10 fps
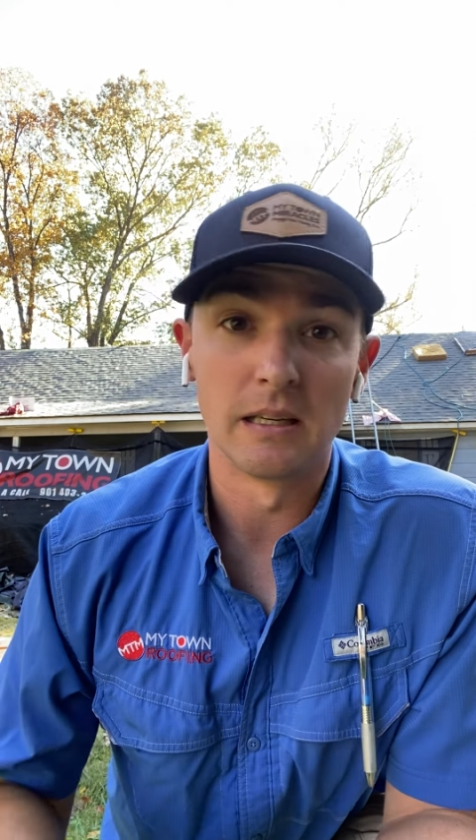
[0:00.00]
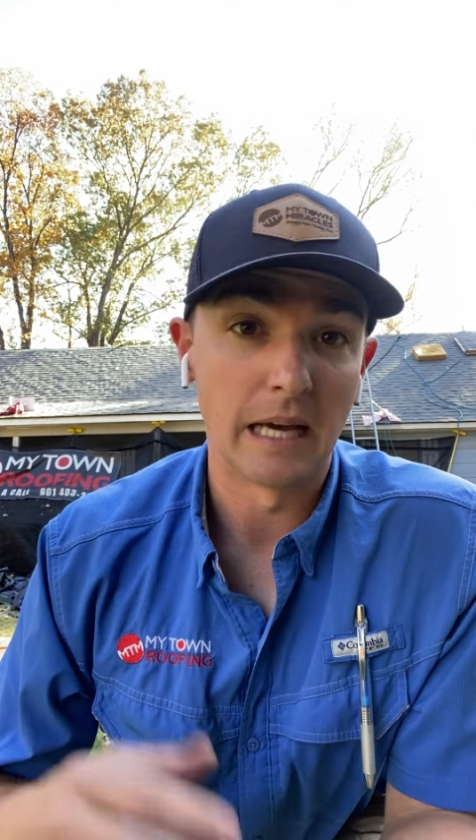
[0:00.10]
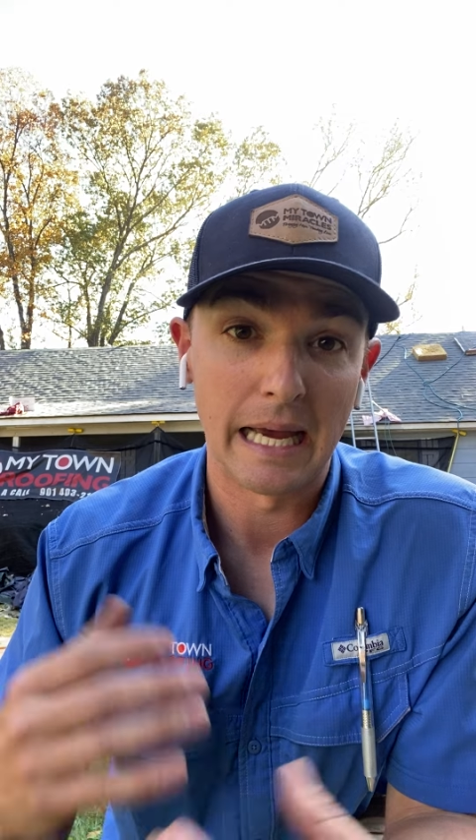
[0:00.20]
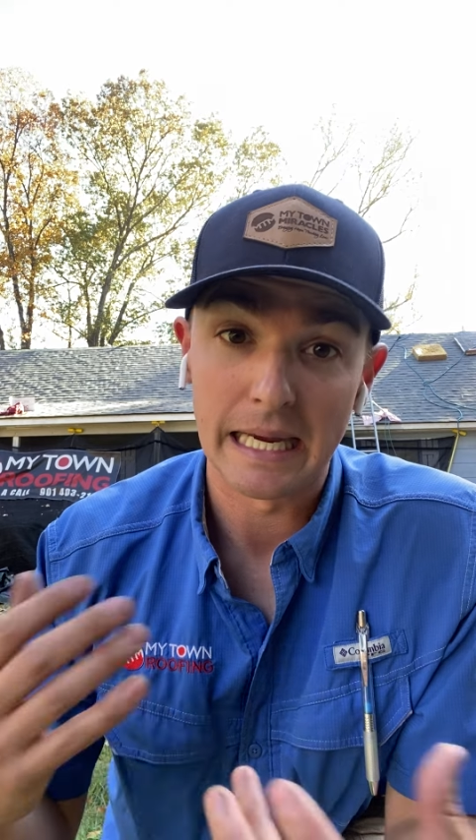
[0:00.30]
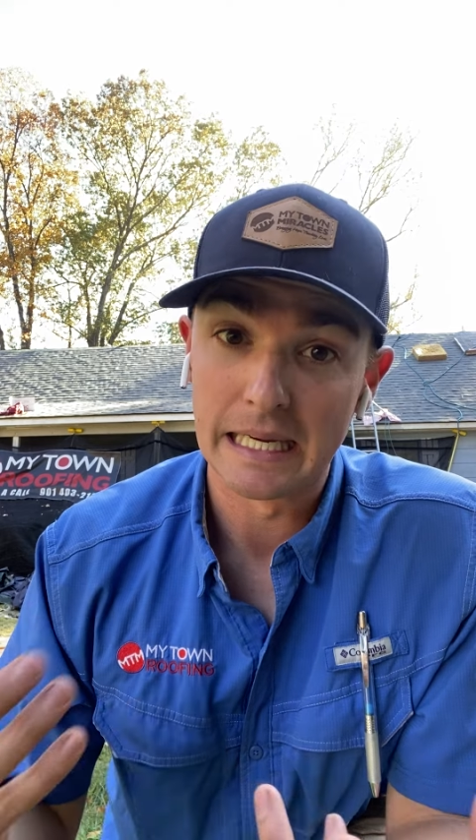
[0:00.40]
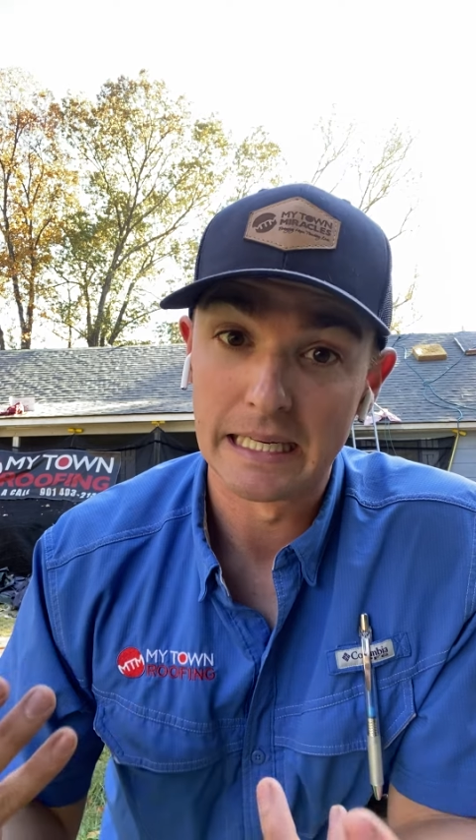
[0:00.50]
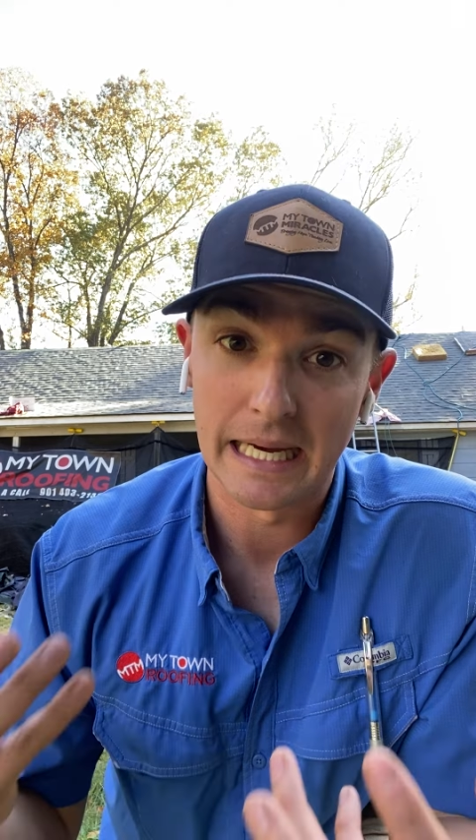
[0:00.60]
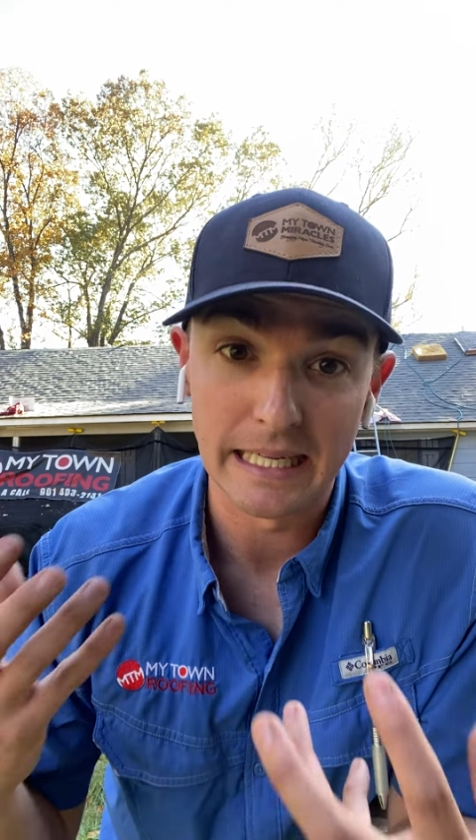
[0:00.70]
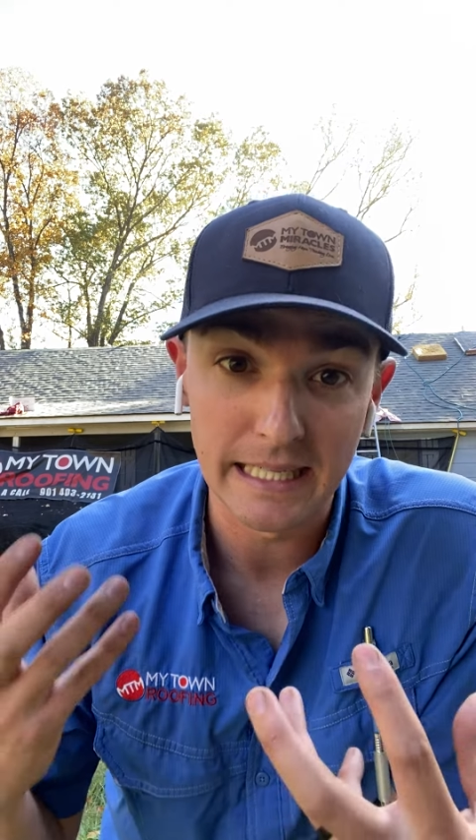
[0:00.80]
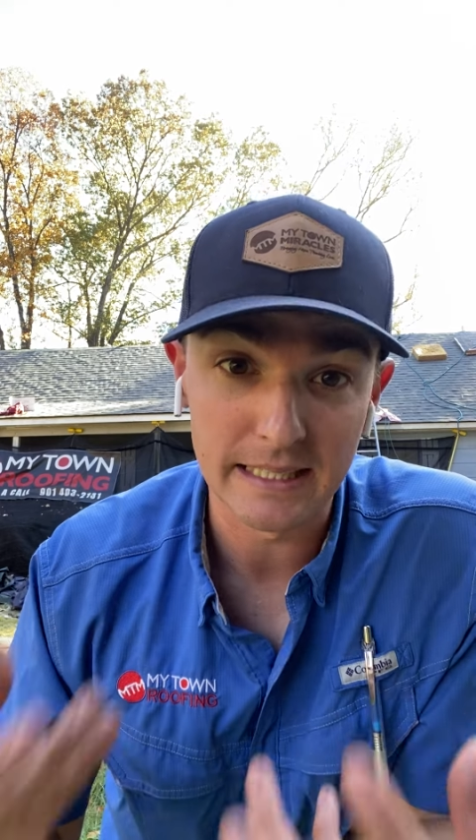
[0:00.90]
"Hey,
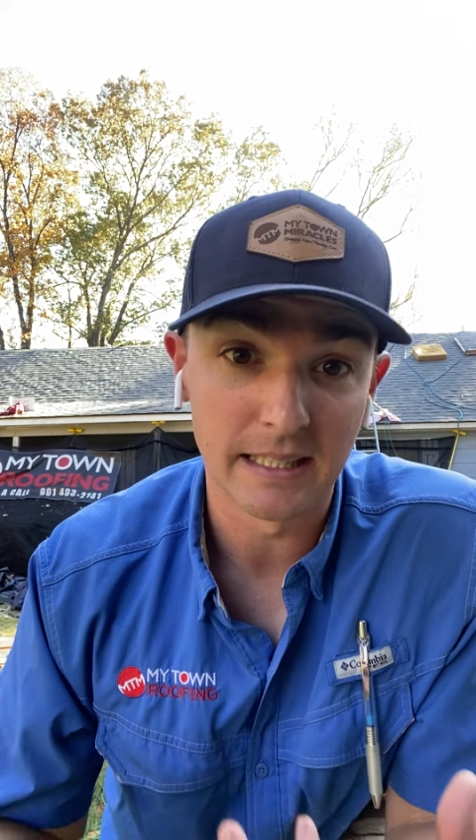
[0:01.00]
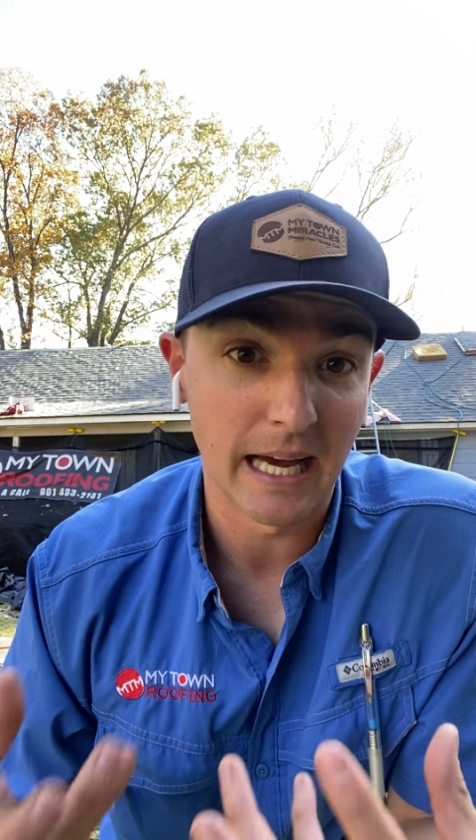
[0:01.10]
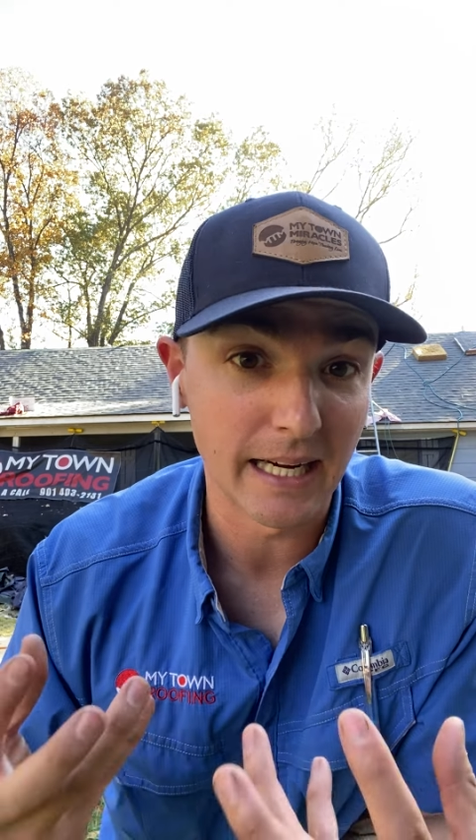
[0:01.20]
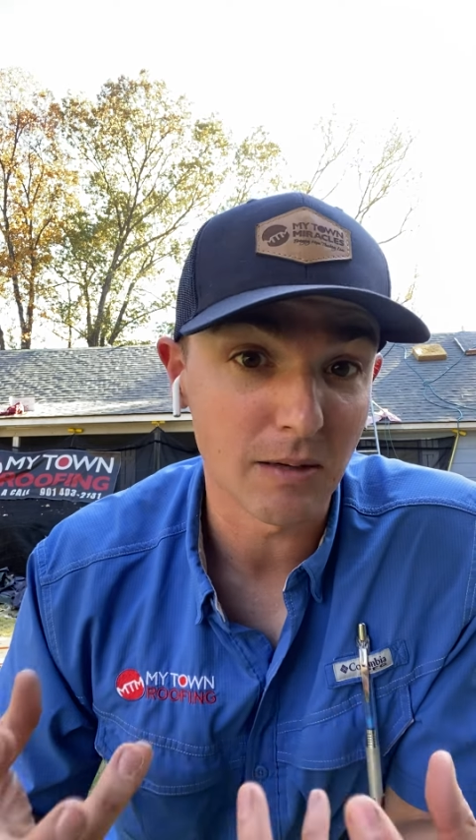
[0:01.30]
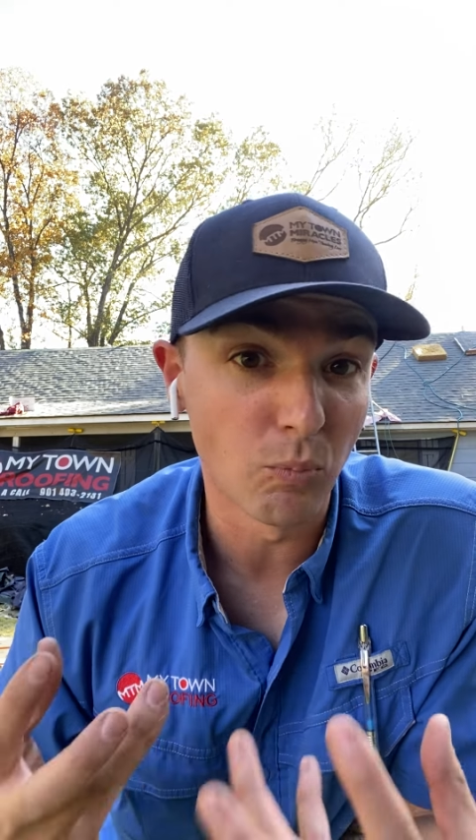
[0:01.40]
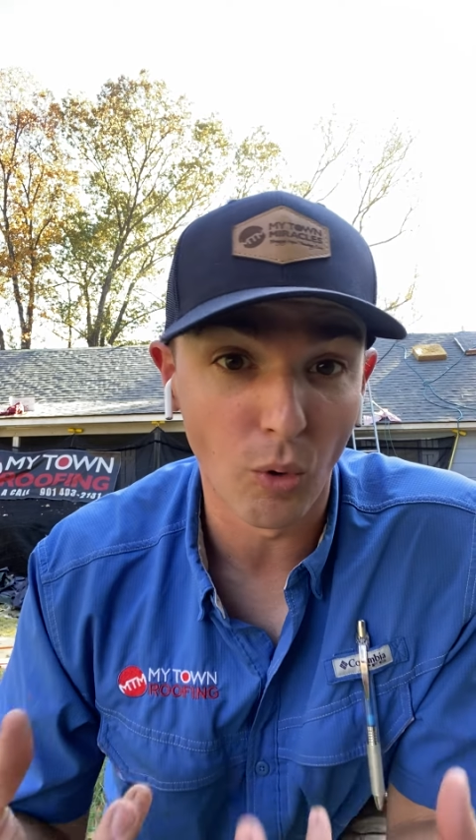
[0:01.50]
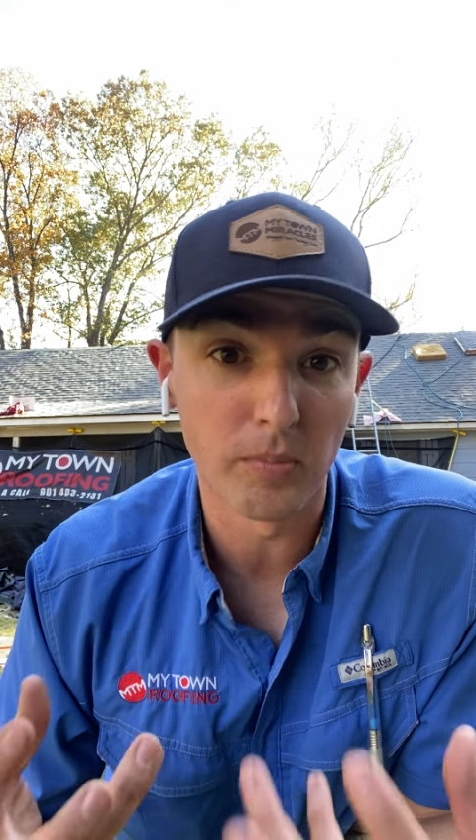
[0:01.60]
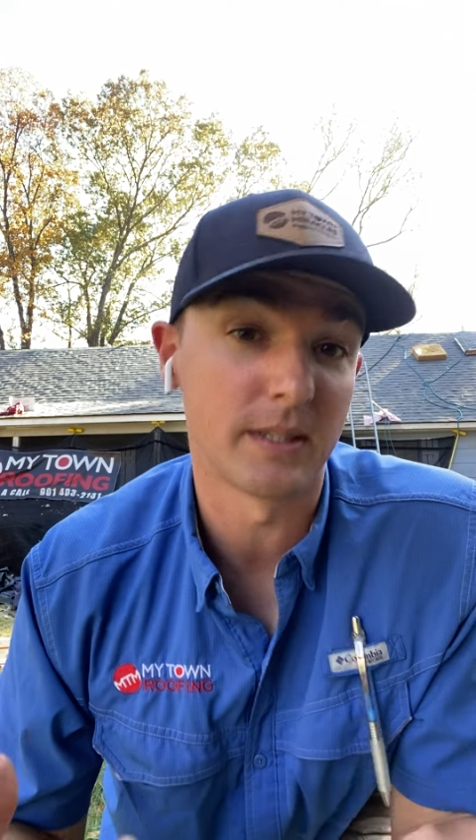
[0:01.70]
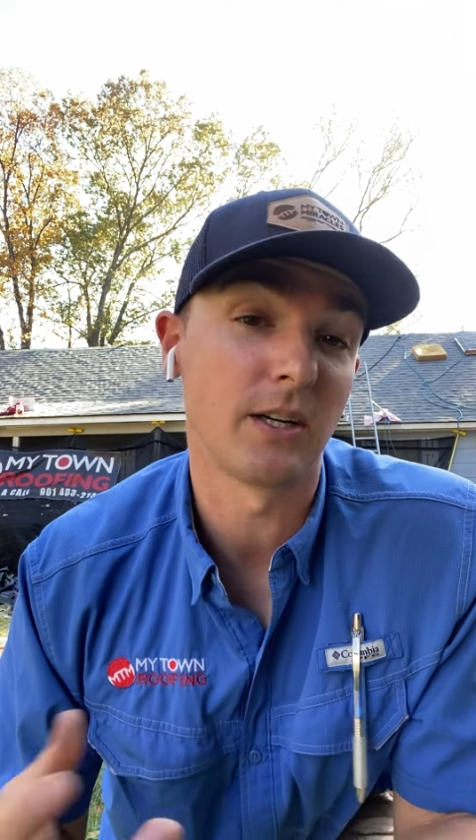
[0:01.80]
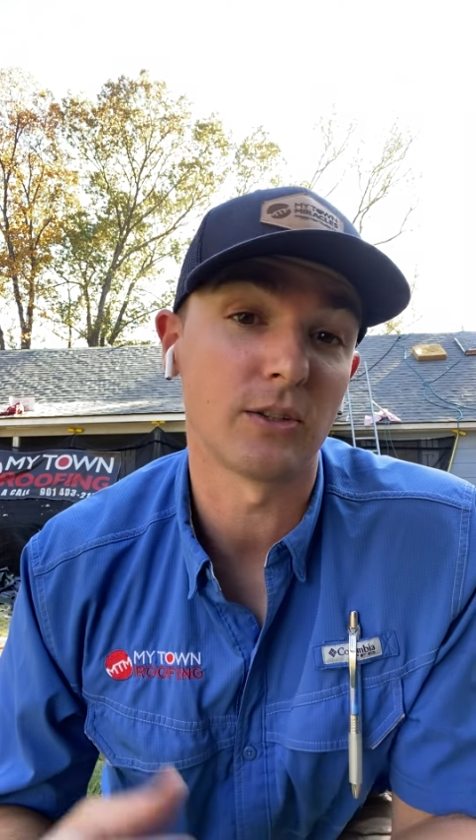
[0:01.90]
I need I need more
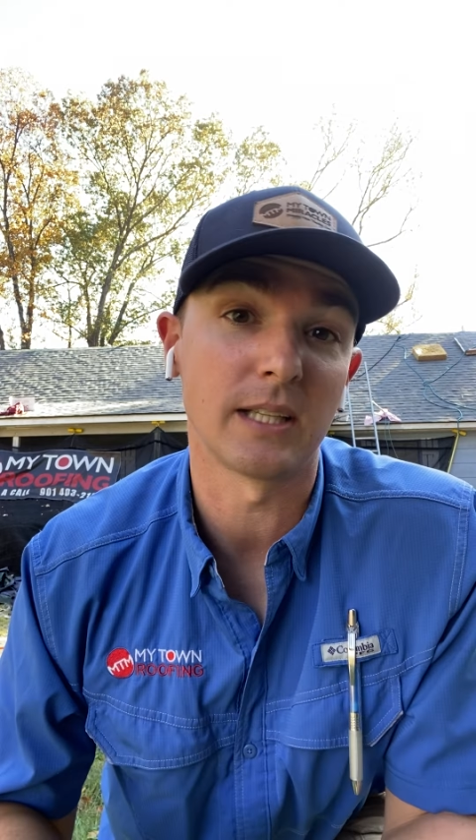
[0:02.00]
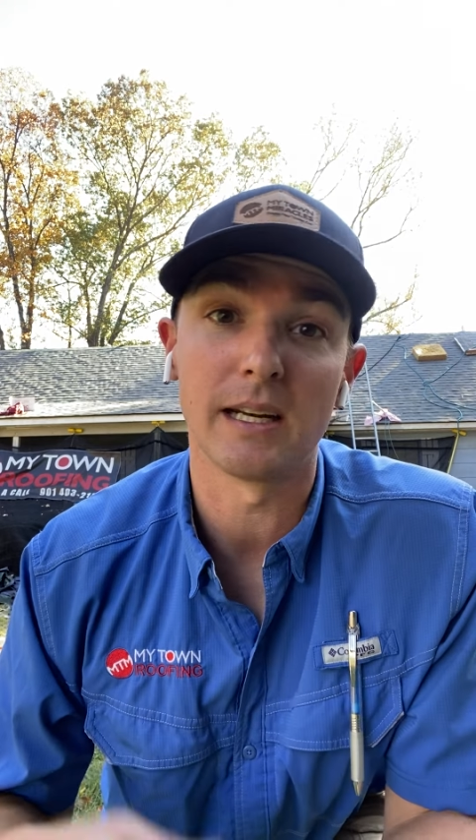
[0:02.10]
materials,